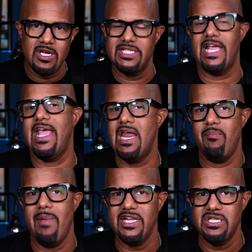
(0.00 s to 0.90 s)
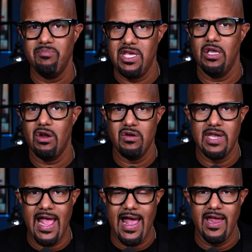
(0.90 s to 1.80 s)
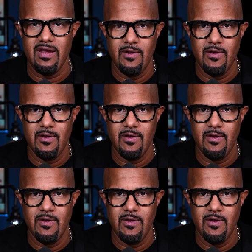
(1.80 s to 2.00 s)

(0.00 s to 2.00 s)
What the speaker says: because I can't imagine being her dad